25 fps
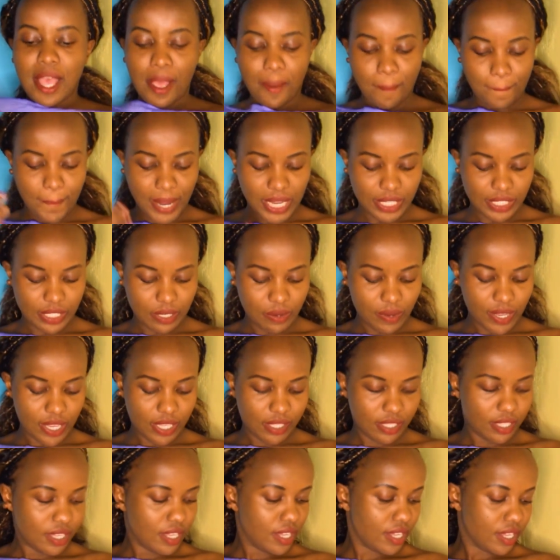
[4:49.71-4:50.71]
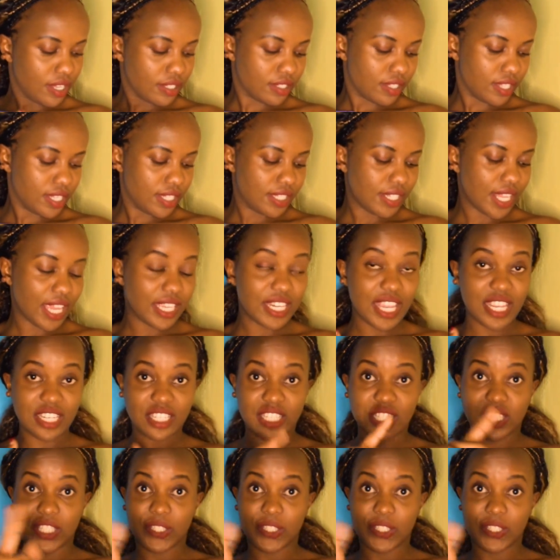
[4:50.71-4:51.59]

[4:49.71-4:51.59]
my sewing is this side and it's